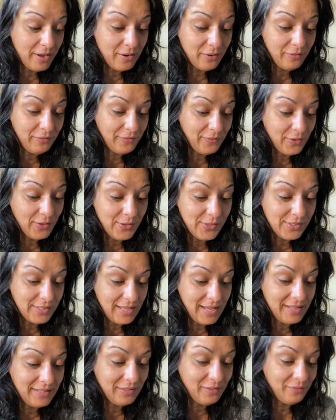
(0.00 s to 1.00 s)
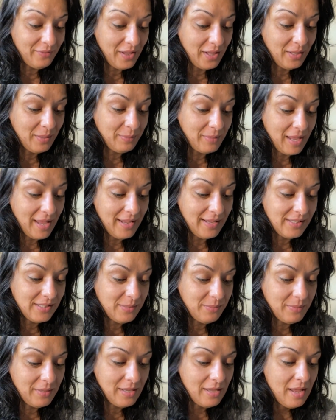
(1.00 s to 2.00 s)
first and develop that
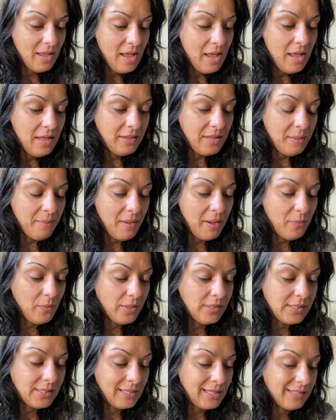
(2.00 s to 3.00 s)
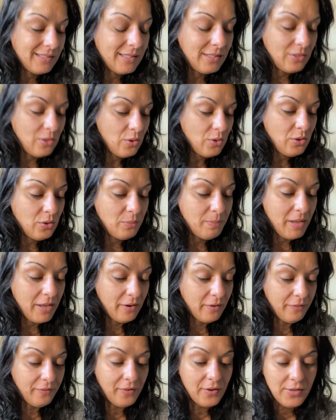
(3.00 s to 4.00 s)
intimate. They might want to get to know you
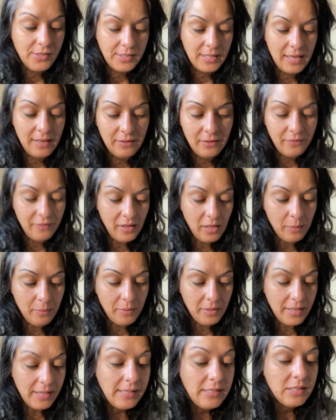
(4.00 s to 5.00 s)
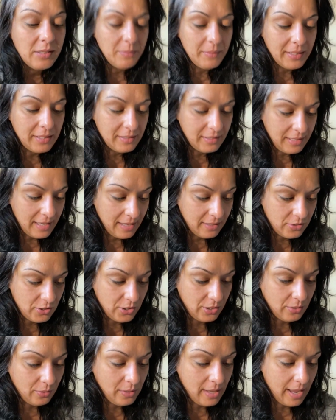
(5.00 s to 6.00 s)
better first and develop an intimate
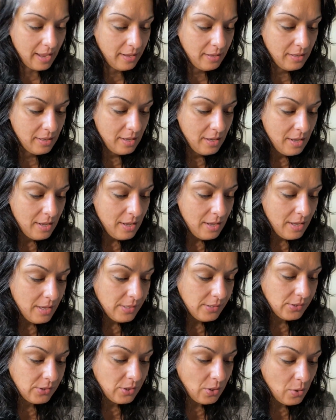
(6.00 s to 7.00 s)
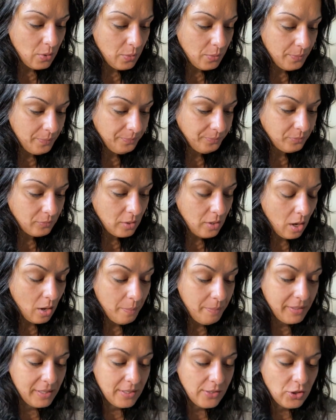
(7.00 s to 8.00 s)
connection, okay? So,
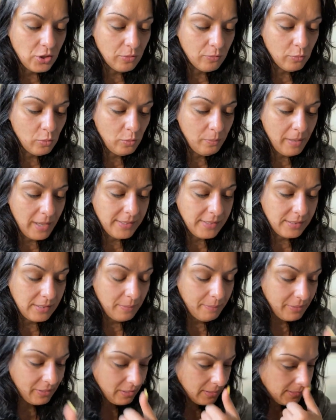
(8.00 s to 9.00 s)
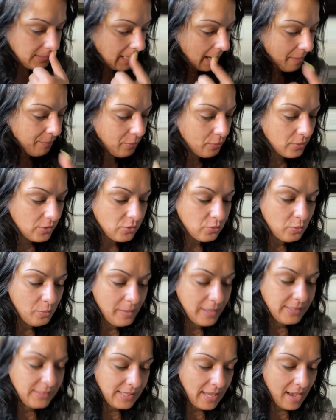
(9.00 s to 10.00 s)
because Capricorn's ruled
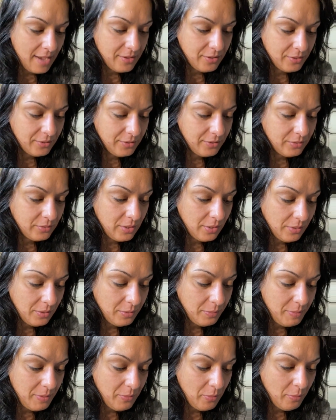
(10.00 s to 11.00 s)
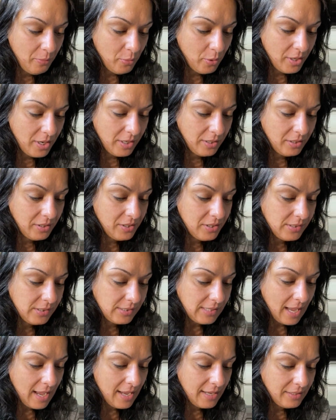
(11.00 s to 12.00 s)
by Saturn, the people born under this
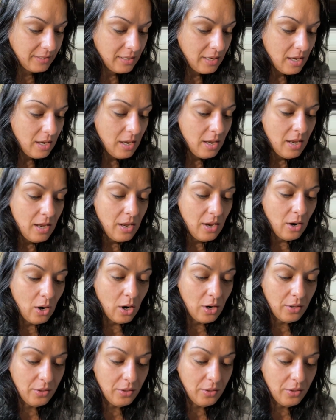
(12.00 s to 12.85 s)
sign are